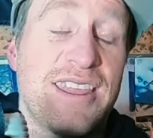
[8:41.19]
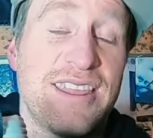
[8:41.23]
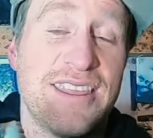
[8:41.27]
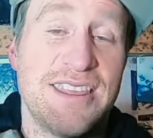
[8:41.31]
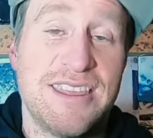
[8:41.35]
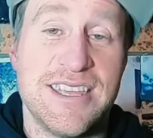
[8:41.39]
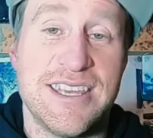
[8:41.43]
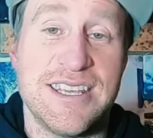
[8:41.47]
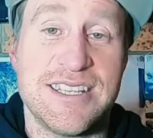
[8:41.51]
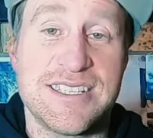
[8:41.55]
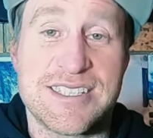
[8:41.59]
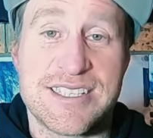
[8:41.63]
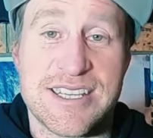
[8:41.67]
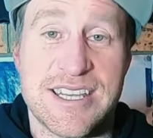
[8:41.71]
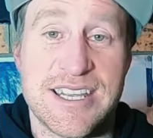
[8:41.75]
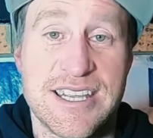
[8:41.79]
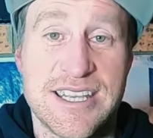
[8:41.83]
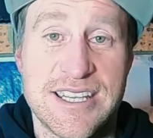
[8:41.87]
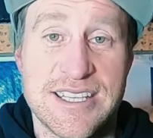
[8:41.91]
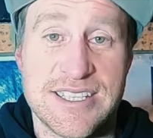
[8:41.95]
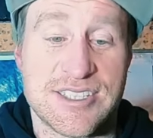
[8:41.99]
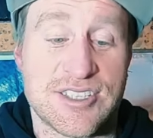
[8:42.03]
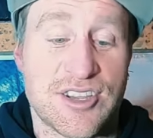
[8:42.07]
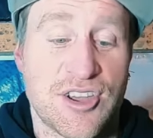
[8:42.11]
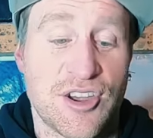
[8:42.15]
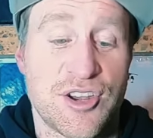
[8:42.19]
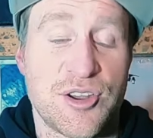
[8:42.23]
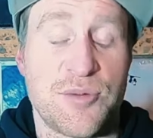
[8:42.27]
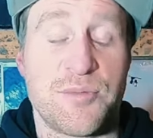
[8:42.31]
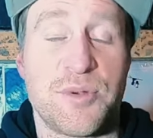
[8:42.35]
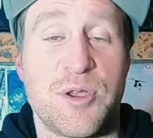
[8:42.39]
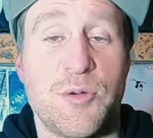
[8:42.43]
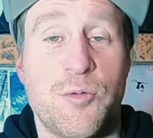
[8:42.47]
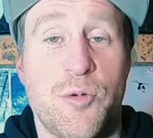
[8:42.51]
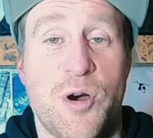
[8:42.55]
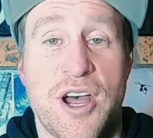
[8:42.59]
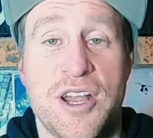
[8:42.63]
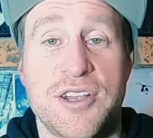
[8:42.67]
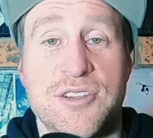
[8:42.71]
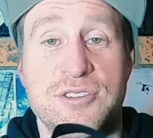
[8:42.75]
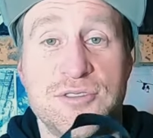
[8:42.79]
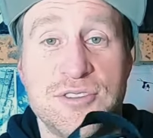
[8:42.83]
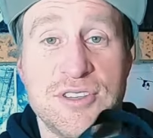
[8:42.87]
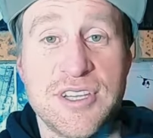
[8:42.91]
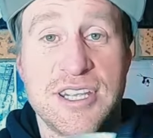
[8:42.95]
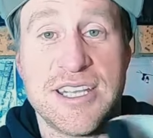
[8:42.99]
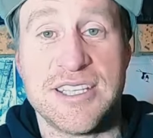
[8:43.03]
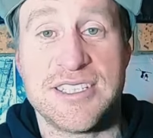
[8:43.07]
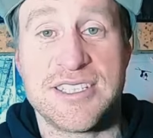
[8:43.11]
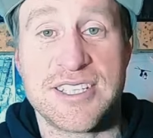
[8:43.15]
this is going to be one
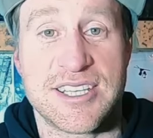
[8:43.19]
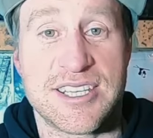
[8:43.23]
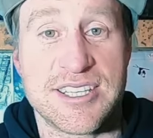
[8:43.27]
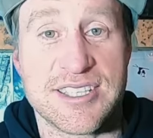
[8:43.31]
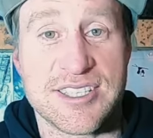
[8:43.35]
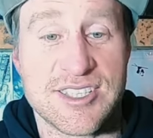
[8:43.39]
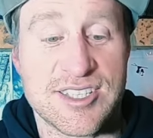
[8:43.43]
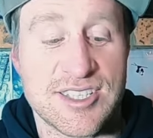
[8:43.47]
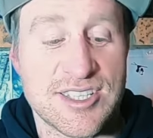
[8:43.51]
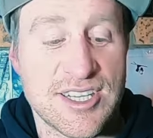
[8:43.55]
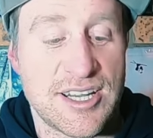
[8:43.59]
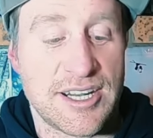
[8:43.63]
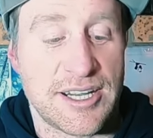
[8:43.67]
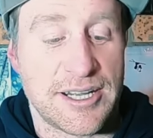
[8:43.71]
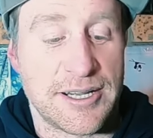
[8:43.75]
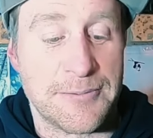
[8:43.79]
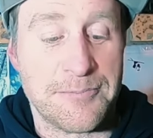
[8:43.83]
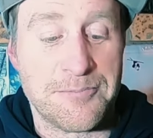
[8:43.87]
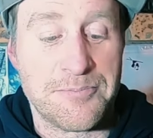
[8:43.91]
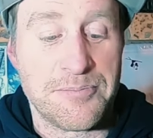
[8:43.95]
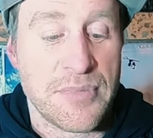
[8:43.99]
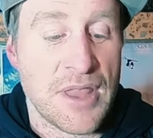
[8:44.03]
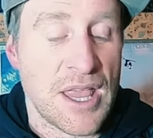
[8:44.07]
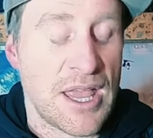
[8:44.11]
you need to consider.